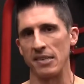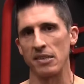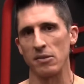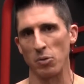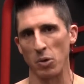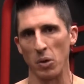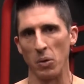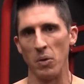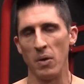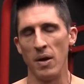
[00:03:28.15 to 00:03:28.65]

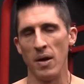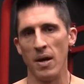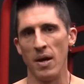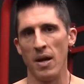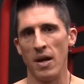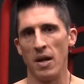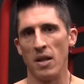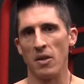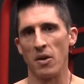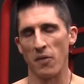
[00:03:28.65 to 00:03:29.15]
through
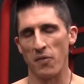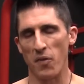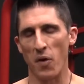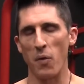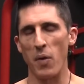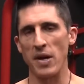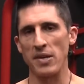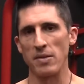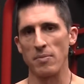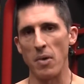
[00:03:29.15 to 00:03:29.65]
their full
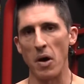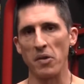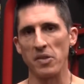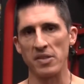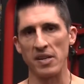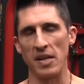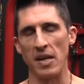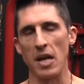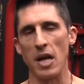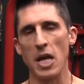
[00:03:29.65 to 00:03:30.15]
range of
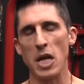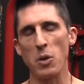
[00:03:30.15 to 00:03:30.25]
motion.